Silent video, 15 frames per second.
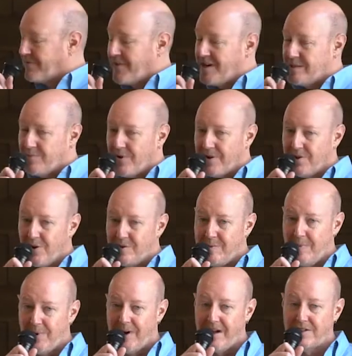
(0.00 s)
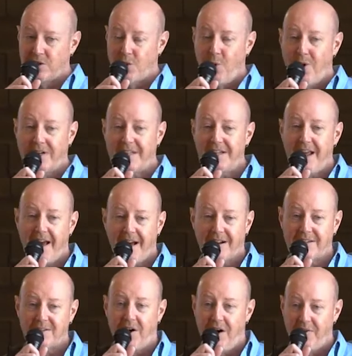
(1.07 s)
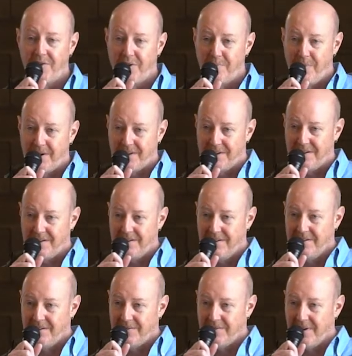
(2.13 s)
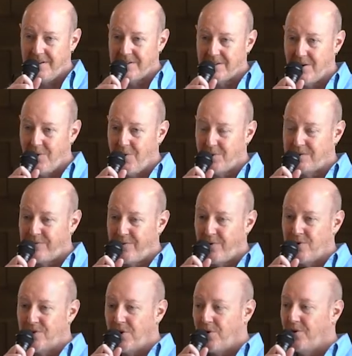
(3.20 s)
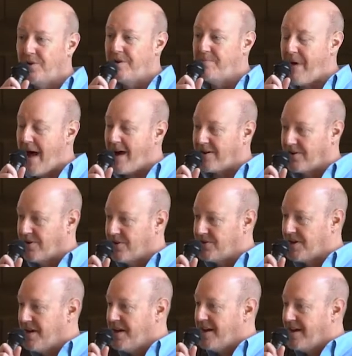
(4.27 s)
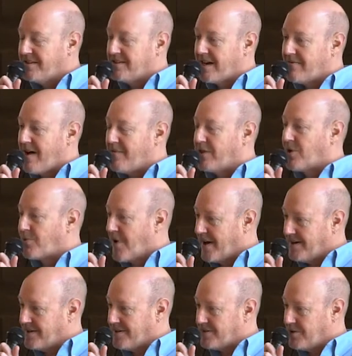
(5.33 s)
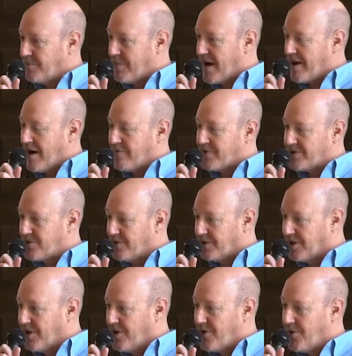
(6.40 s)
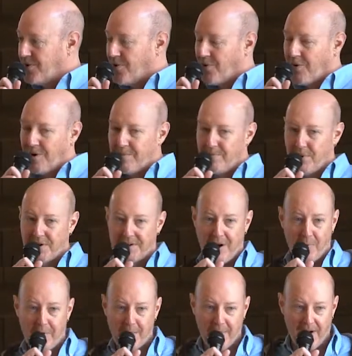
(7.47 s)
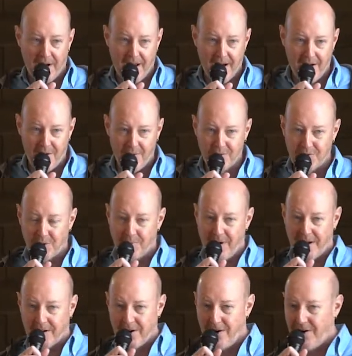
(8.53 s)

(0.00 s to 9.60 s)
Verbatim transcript: it to Facebook, those people got 20x on their money. Right? So those first early backers, instead of having the right to pay off a student loan or put a down payment on a house or buy a